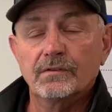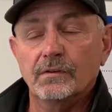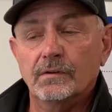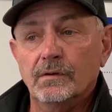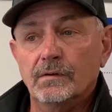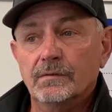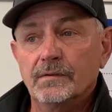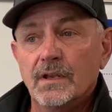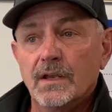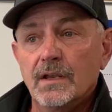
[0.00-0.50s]

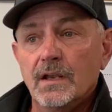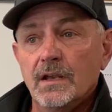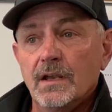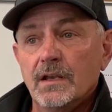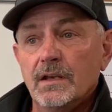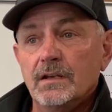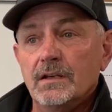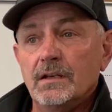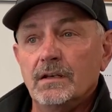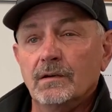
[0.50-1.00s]
So,
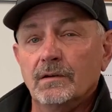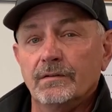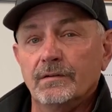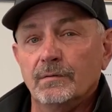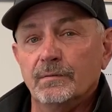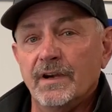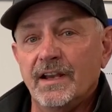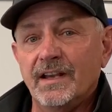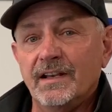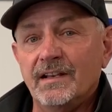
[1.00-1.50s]
you know, the
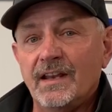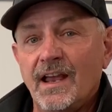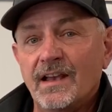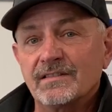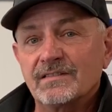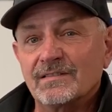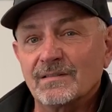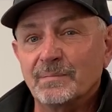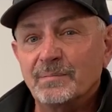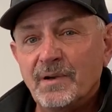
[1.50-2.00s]
rain
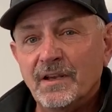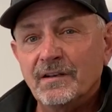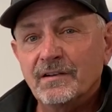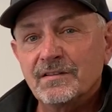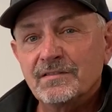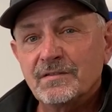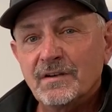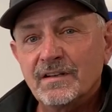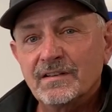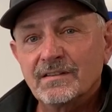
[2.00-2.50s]
has to
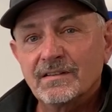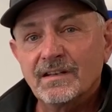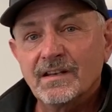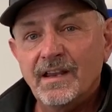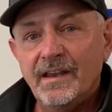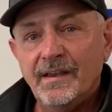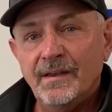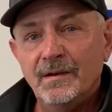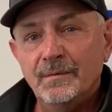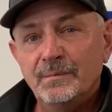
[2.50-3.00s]
penetrate the
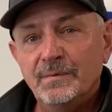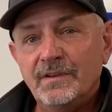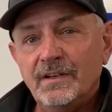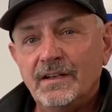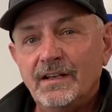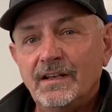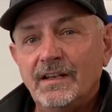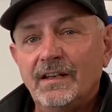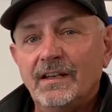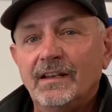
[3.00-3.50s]

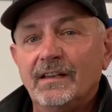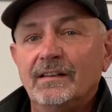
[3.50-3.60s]
canopy,